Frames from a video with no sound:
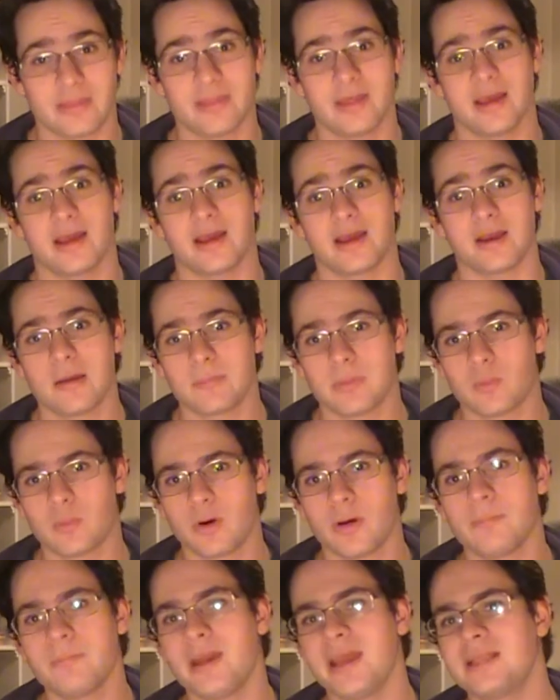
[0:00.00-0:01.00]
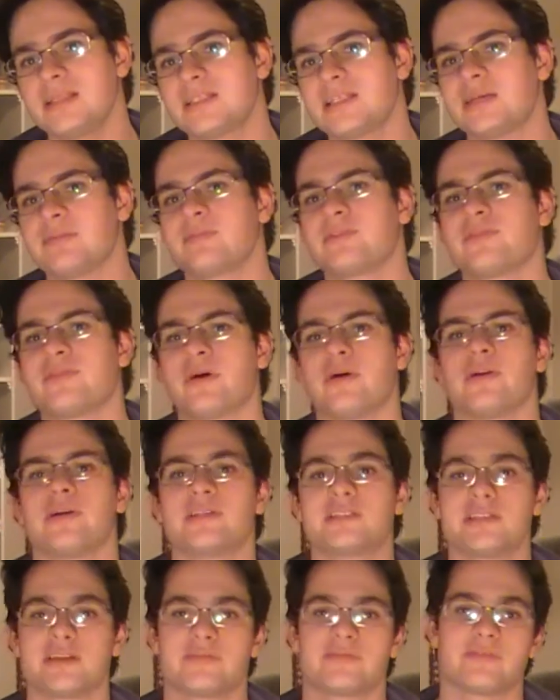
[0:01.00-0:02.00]
there. But what made Tim's
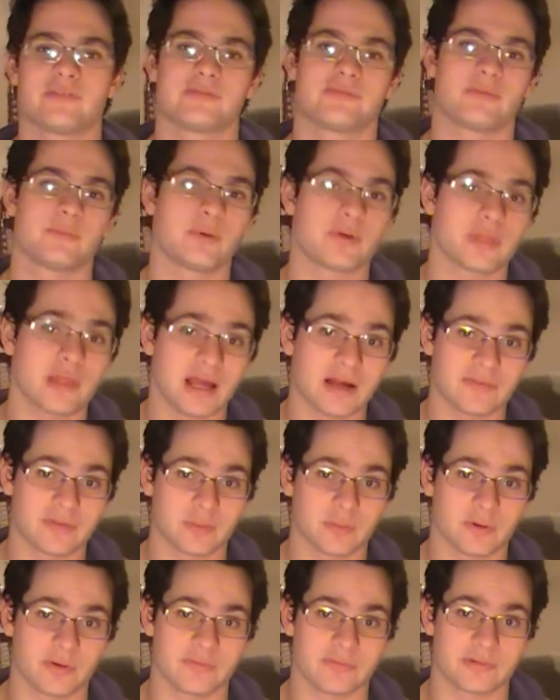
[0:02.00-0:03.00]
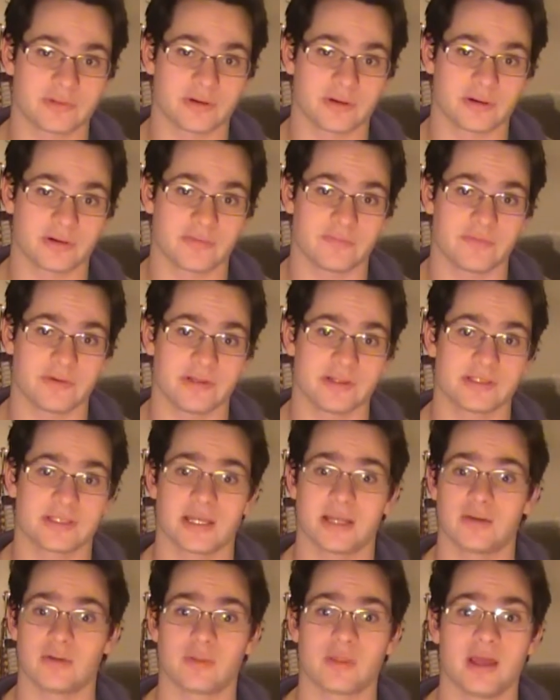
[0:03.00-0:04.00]
photos different from all the other war photographers
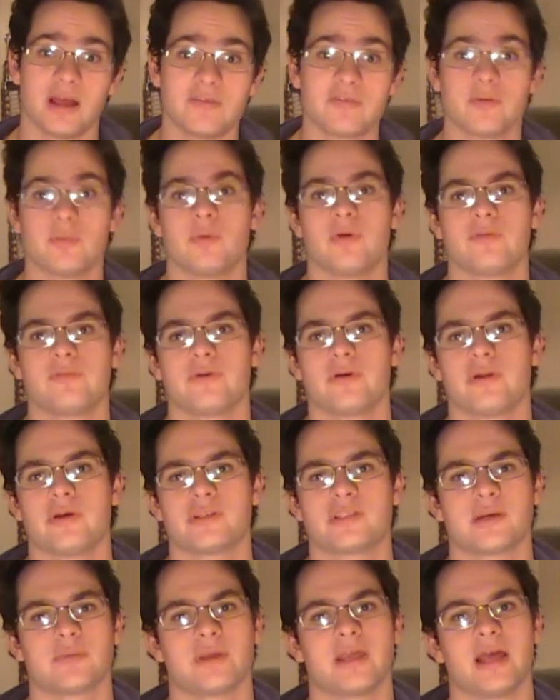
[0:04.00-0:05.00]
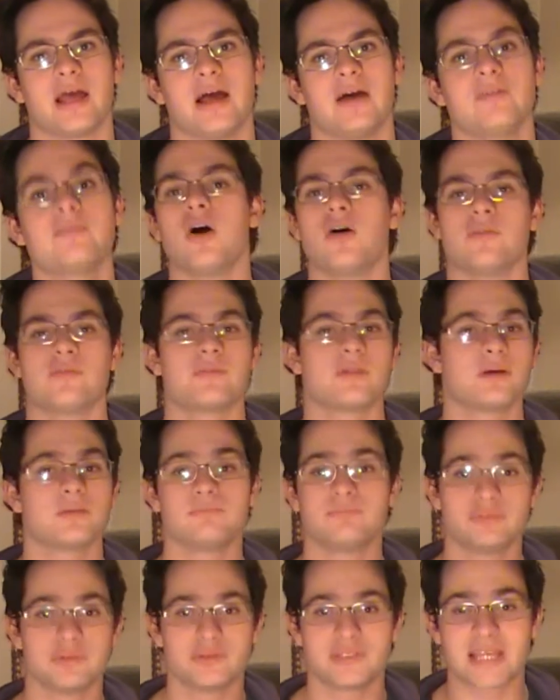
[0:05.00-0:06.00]
and all the other war photos that we have of the
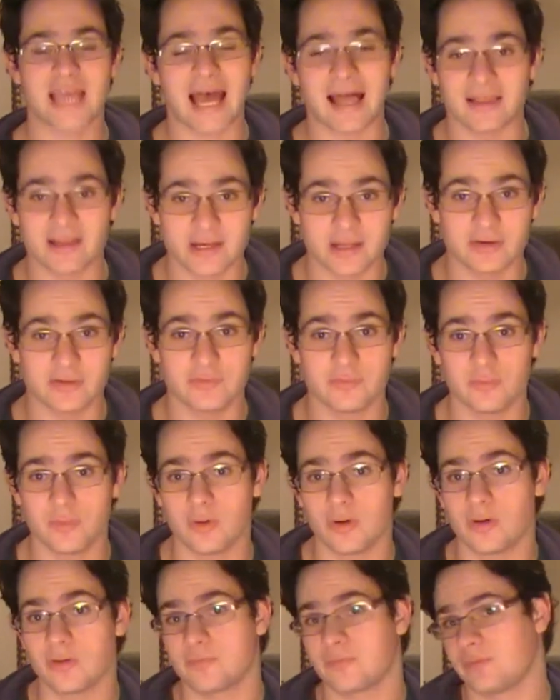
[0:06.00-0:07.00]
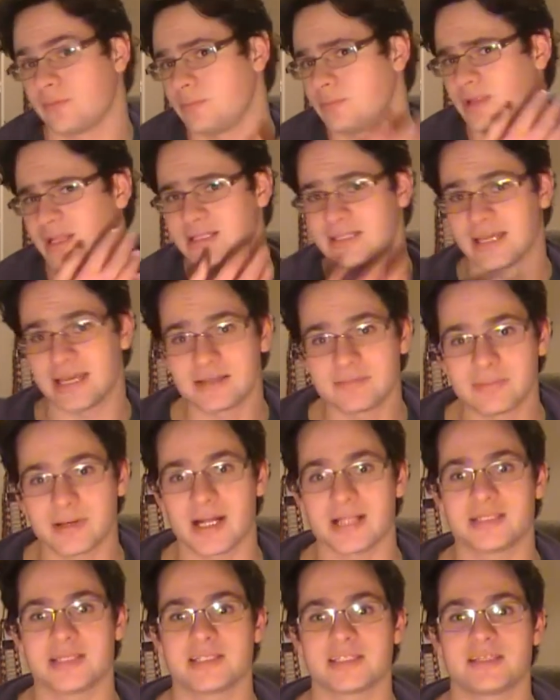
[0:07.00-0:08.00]
brutality of war, from the dead
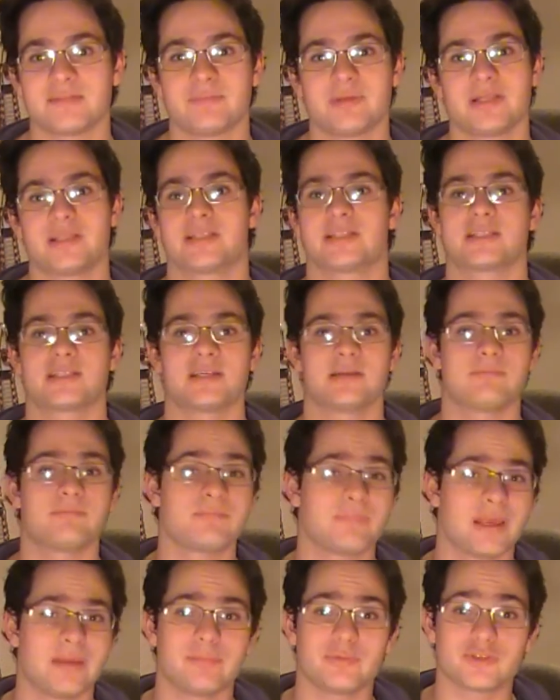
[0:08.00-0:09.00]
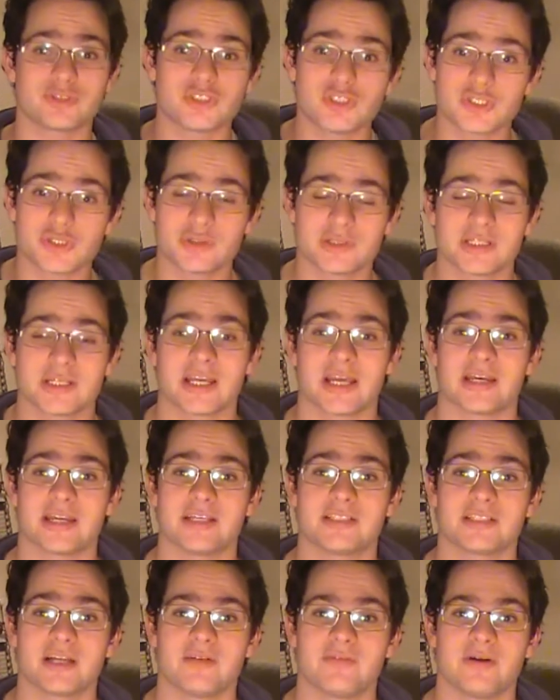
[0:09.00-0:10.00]
participants to people shooting at
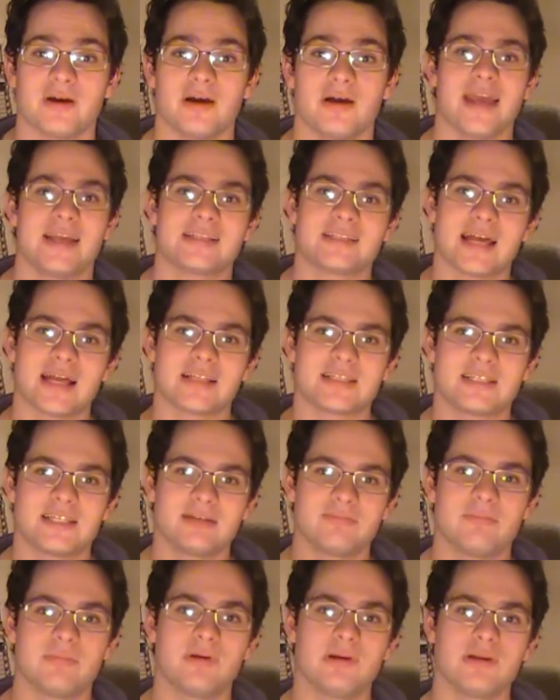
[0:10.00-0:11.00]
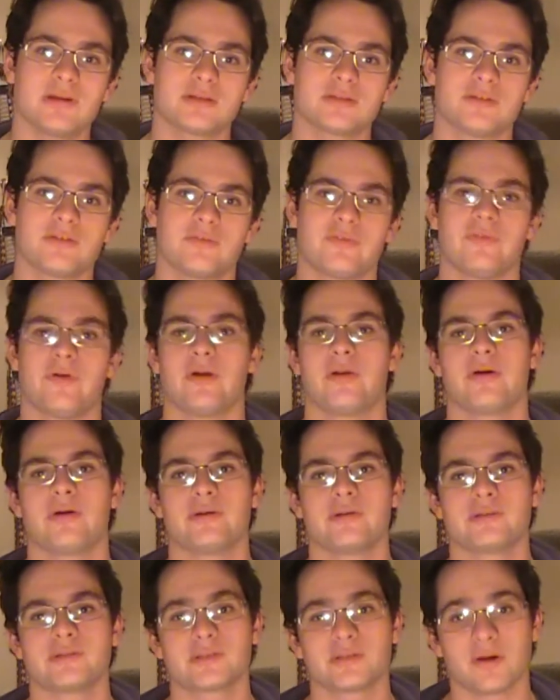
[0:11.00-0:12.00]
each other, is that Tim took
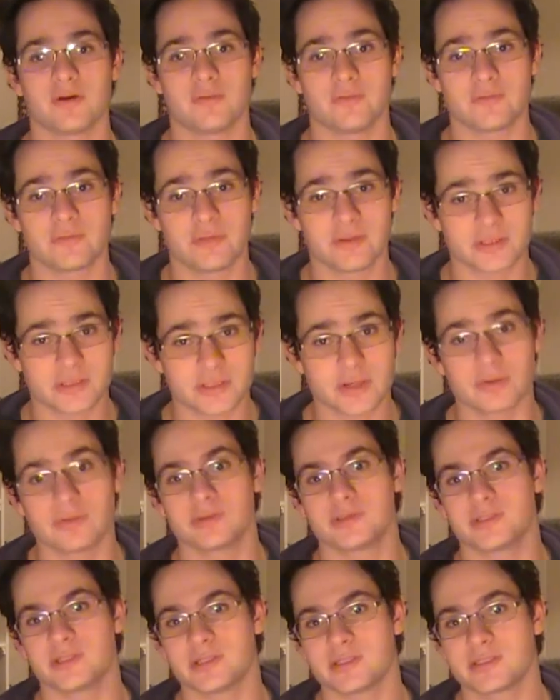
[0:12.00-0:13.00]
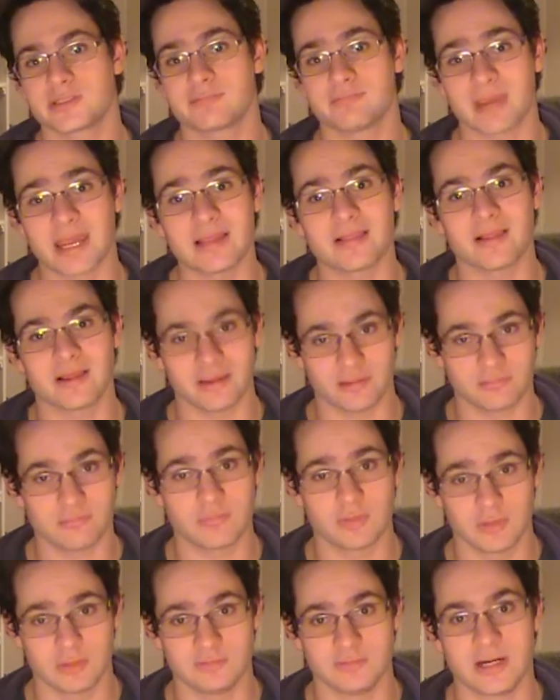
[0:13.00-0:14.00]
photos of the soldiers, mainly
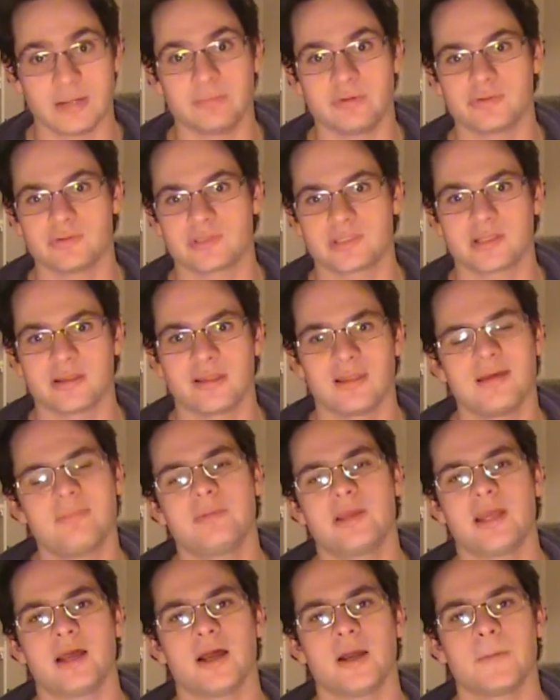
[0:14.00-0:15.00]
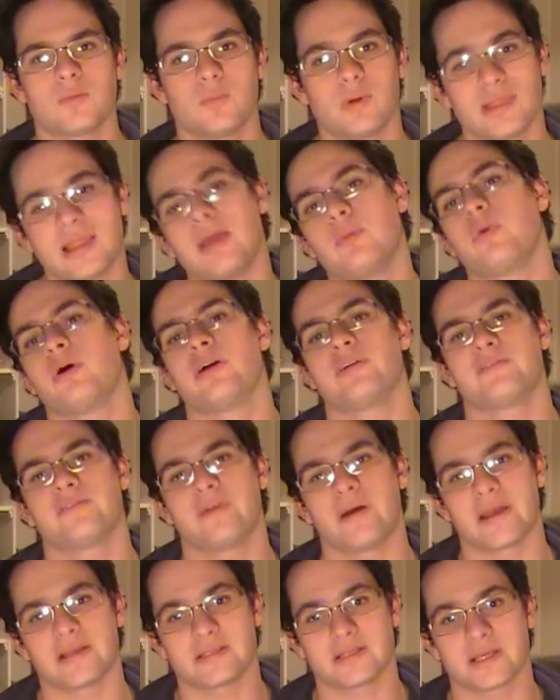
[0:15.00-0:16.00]
the rebels in Libya, when they weren't
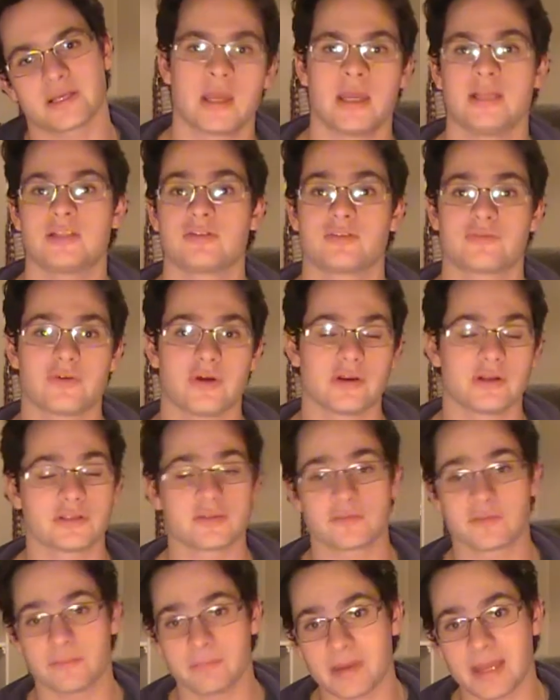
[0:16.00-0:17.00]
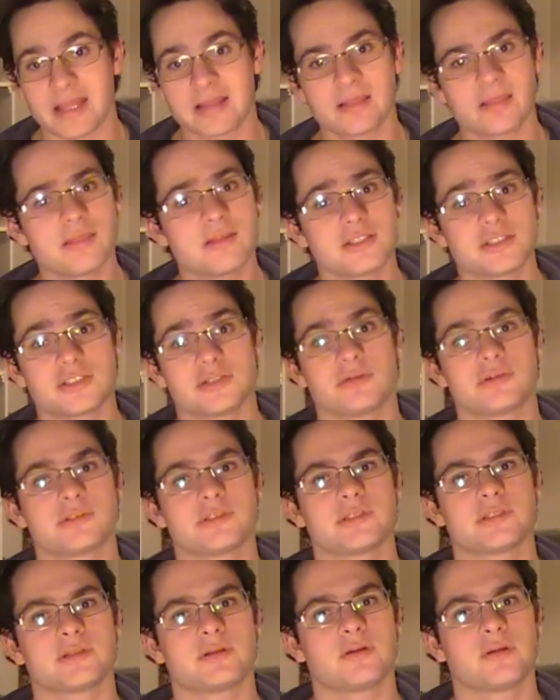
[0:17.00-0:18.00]
fighting. He took photos of the men, the
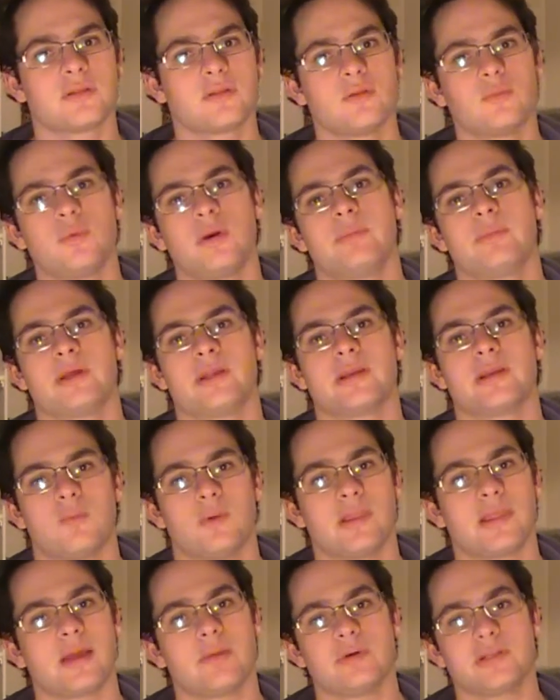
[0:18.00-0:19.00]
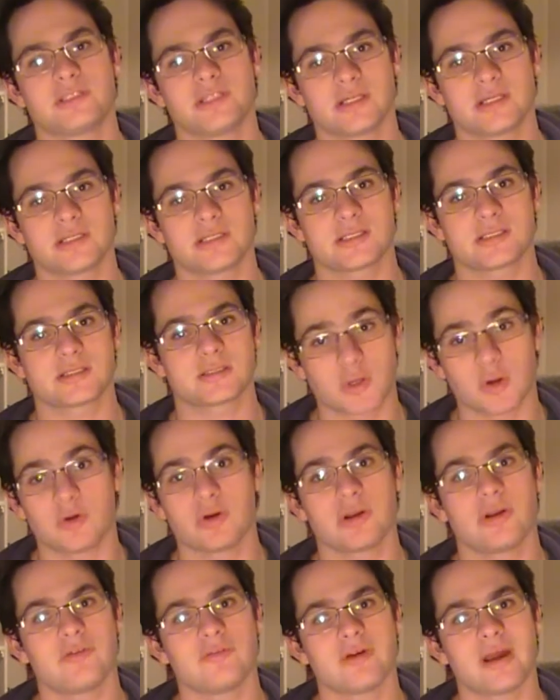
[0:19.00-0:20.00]
children, the women, when they were just
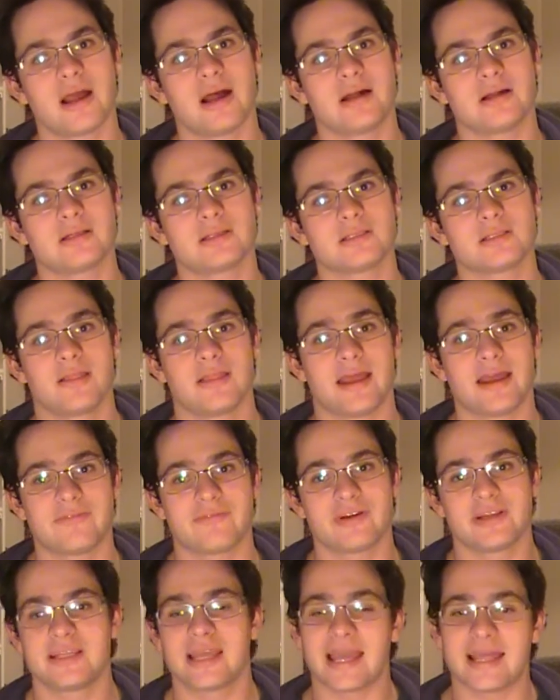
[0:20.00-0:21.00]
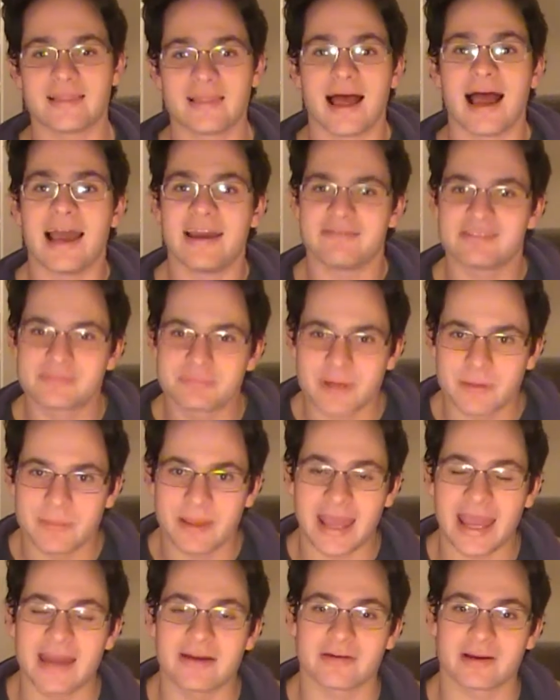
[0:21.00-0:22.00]
going around their everyday lives
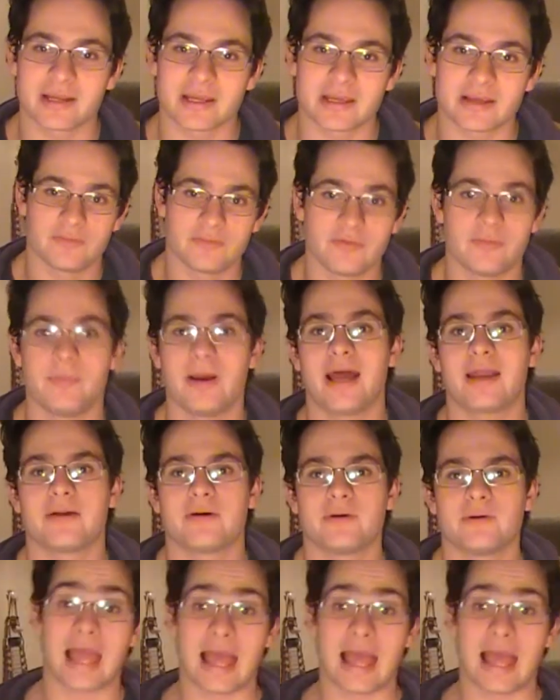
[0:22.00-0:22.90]
preparing for battle.